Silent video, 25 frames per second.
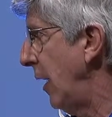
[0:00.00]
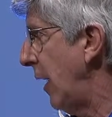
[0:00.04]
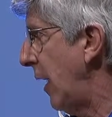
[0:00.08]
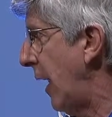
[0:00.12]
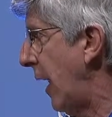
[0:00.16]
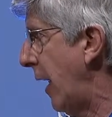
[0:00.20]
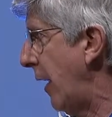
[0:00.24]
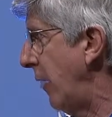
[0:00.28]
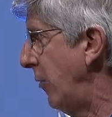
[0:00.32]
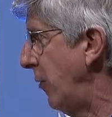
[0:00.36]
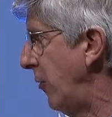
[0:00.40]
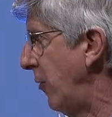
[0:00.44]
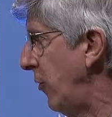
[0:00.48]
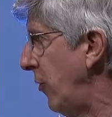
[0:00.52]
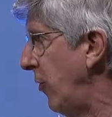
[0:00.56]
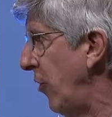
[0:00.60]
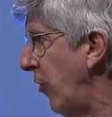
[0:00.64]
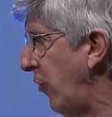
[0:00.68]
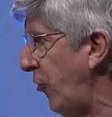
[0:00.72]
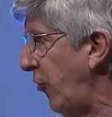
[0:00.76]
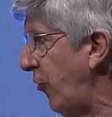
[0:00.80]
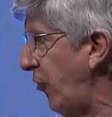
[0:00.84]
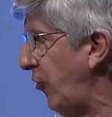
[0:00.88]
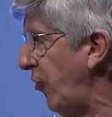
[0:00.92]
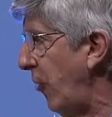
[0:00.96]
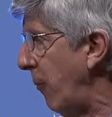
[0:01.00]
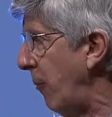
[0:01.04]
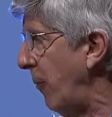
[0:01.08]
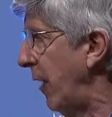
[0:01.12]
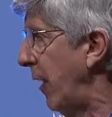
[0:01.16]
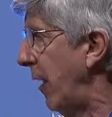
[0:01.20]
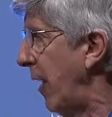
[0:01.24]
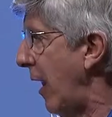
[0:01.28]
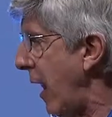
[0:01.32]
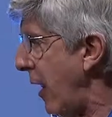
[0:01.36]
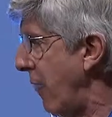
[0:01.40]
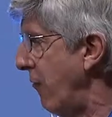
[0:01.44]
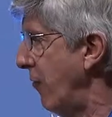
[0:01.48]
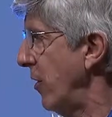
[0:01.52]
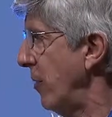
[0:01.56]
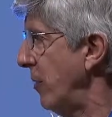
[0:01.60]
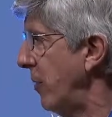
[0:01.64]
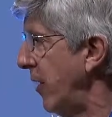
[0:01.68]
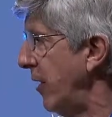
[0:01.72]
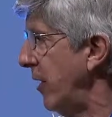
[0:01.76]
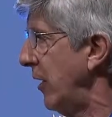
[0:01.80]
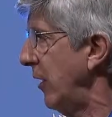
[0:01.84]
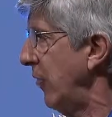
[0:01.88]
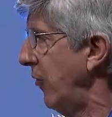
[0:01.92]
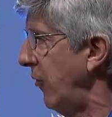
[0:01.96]
and this is something that
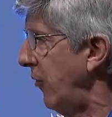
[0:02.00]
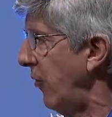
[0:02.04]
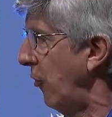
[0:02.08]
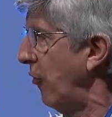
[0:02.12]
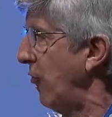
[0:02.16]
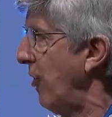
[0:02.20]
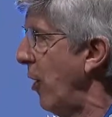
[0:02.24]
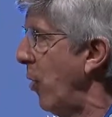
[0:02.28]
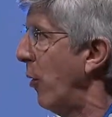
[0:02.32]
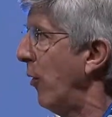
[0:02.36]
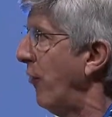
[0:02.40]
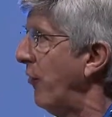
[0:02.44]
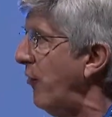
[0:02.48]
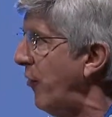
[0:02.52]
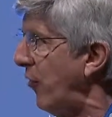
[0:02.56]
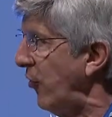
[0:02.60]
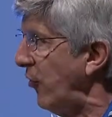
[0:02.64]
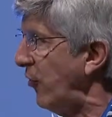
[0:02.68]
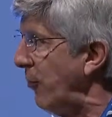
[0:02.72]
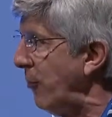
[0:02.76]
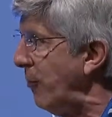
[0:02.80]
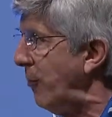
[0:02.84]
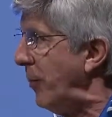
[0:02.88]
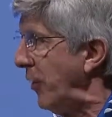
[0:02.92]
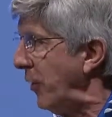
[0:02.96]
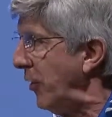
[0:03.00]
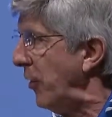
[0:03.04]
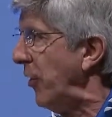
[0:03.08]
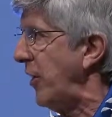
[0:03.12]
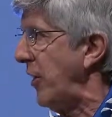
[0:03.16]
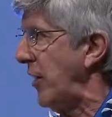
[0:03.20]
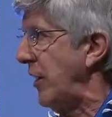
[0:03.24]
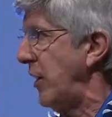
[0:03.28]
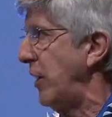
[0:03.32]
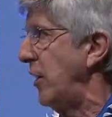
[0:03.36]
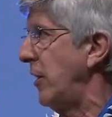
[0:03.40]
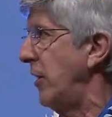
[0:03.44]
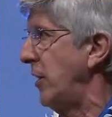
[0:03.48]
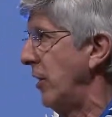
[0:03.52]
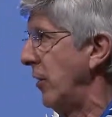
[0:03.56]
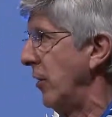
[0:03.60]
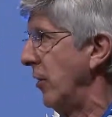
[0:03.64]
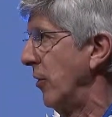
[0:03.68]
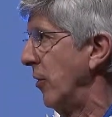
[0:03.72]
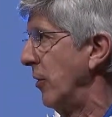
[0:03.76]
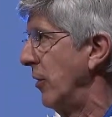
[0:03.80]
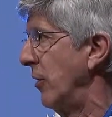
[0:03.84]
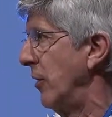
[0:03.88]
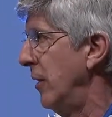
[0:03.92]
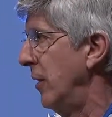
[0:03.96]
everybody is, there's now a visibility
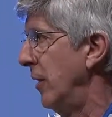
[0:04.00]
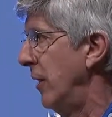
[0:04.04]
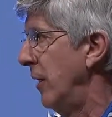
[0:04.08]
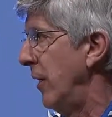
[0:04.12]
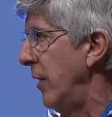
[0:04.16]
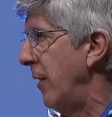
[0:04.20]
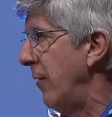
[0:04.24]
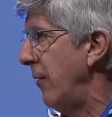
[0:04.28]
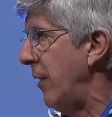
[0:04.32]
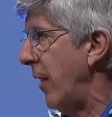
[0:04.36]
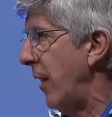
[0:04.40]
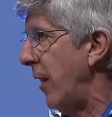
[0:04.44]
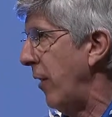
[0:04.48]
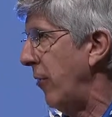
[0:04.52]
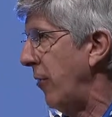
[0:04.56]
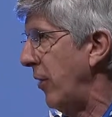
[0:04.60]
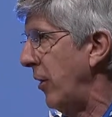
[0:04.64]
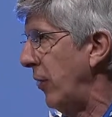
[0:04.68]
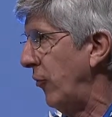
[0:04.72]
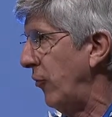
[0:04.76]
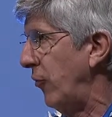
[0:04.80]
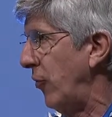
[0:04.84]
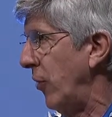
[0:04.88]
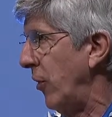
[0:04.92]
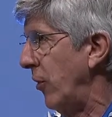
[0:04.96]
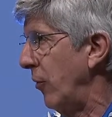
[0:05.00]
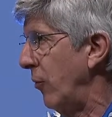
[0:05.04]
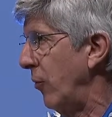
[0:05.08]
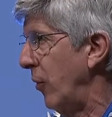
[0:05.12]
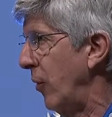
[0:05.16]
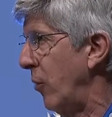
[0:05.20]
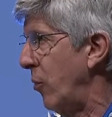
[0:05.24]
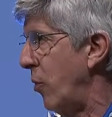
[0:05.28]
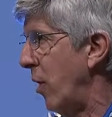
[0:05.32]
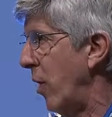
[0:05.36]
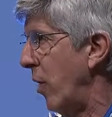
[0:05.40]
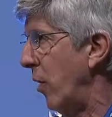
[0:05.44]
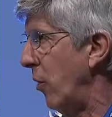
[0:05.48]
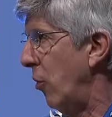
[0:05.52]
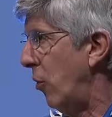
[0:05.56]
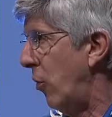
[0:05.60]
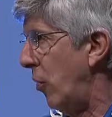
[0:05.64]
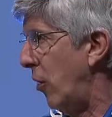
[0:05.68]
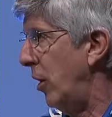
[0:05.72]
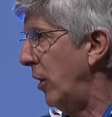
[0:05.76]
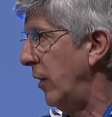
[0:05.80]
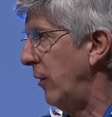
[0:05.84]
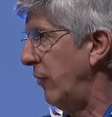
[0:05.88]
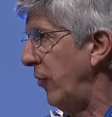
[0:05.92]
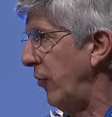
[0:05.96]
here that I think is going to require
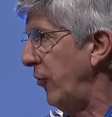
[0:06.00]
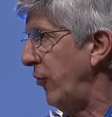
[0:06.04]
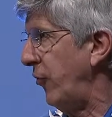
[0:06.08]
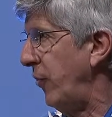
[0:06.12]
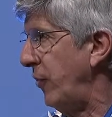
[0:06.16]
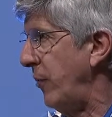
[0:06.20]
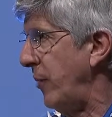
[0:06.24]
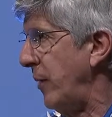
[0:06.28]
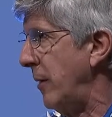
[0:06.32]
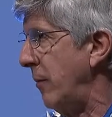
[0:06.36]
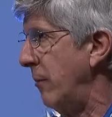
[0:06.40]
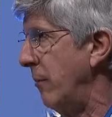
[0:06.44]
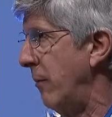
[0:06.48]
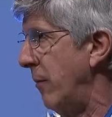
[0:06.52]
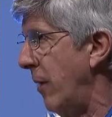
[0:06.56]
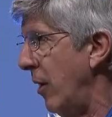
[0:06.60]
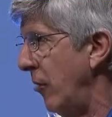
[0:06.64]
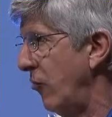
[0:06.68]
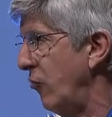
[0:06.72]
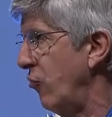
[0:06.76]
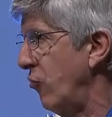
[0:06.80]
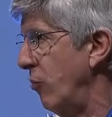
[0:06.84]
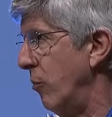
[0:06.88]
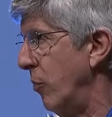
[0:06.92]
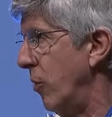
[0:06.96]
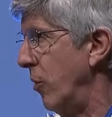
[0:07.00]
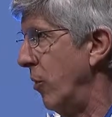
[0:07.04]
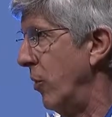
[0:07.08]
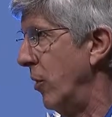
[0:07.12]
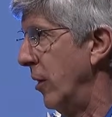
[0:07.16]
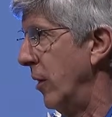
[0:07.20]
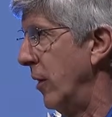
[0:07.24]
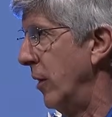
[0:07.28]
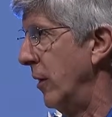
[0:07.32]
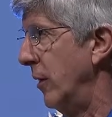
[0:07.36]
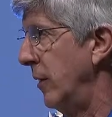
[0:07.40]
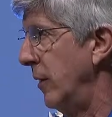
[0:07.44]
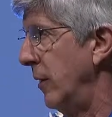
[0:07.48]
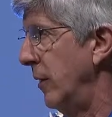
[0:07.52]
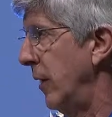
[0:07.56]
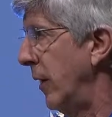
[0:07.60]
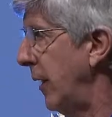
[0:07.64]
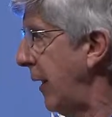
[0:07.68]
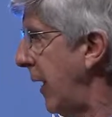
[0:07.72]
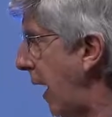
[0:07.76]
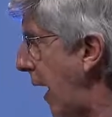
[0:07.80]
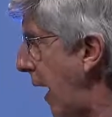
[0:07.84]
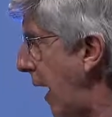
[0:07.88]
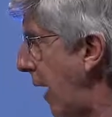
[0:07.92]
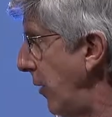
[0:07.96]
all of us to be much more
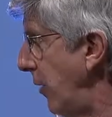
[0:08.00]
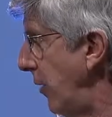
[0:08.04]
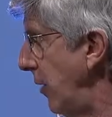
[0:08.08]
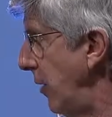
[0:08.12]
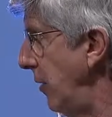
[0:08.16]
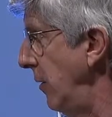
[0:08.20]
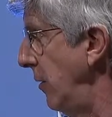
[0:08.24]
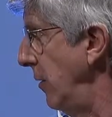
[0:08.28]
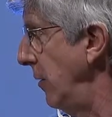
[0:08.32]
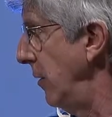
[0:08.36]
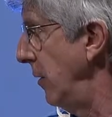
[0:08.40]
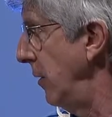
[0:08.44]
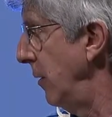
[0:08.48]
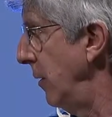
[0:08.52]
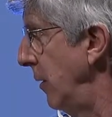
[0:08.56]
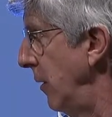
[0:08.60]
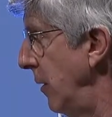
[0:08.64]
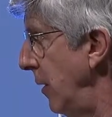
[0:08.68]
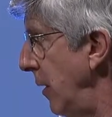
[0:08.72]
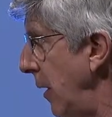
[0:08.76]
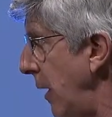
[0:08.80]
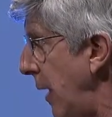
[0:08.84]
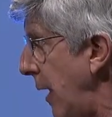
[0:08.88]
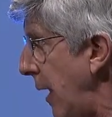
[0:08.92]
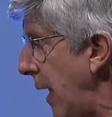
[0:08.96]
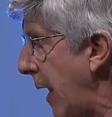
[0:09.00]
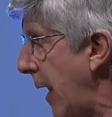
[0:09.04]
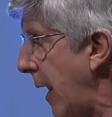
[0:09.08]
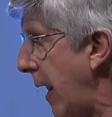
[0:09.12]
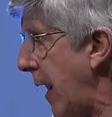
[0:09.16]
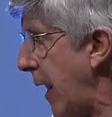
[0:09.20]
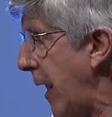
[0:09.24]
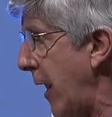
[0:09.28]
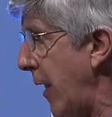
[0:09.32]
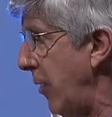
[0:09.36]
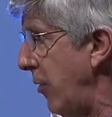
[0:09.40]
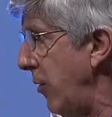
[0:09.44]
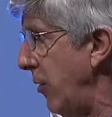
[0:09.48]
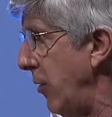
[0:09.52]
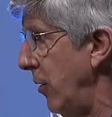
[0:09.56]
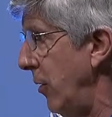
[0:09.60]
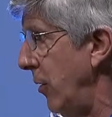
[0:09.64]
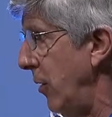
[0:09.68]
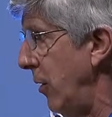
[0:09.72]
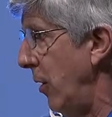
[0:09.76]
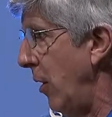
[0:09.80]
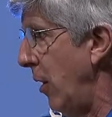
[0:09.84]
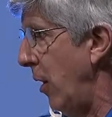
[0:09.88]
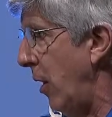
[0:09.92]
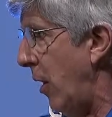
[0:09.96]
candid and
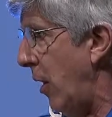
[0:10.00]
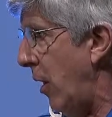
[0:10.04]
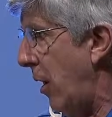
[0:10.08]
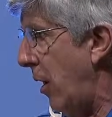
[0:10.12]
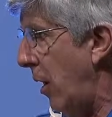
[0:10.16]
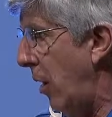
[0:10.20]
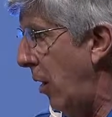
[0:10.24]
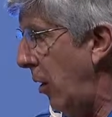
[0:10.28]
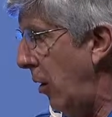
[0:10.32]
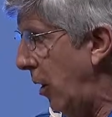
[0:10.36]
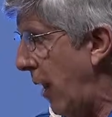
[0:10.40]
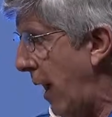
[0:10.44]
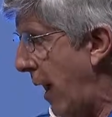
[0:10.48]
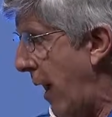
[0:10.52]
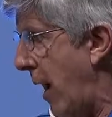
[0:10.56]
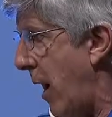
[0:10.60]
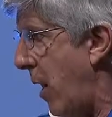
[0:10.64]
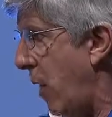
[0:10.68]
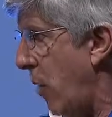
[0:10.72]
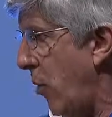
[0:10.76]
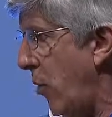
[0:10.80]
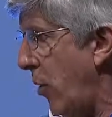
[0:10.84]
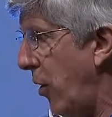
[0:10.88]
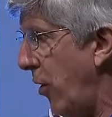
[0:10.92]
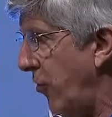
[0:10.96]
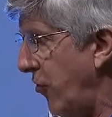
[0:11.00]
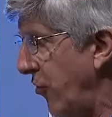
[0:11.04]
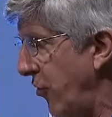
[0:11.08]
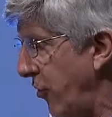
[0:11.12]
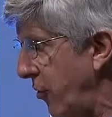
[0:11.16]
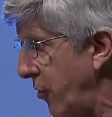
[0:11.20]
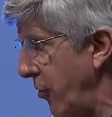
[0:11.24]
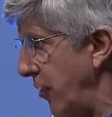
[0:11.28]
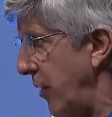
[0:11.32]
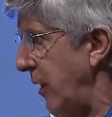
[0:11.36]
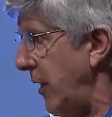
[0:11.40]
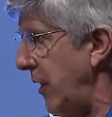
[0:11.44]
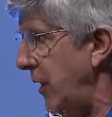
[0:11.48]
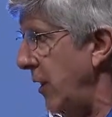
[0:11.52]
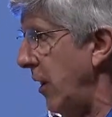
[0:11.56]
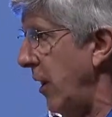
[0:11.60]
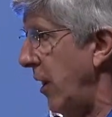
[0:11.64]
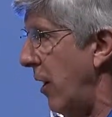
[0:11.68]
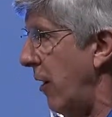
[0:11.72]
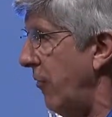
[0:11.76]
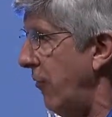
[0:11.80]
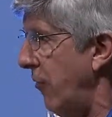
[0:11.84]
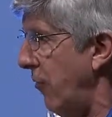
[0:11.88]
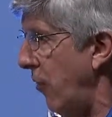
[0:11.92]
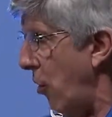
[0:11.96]
allow a degree
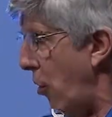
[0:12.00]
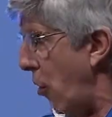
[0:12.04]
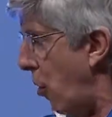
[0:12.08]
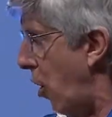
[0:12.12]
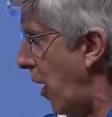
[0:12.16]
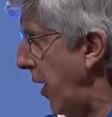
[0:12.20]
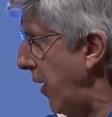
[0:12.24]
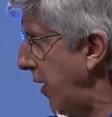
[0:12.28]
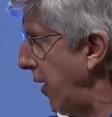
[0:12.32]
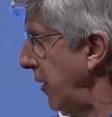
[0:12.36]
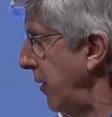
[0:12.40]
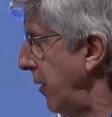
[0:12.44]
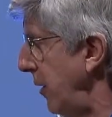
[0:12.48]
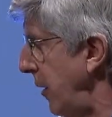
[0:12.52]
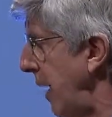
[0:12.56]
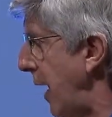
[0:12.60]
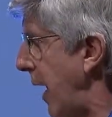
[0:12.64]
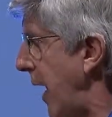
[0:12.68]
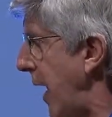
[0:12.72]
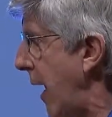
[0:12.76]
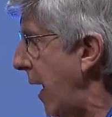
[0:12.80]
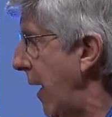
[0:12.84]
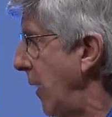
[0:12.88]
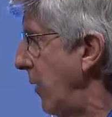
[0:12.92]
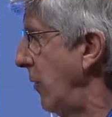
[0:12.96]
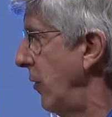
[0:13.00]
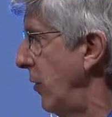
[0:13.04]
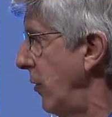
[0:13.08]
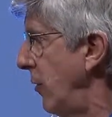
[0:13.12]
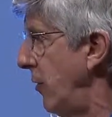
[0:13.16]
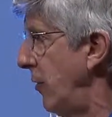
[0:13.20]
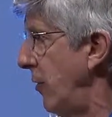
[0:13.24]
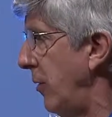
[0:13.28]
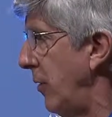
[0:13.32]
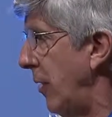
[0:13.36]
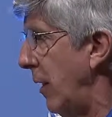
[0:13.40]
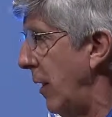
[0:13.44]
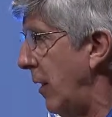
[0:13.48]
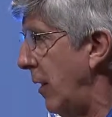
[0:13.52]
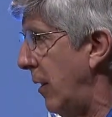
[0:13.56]
of audit and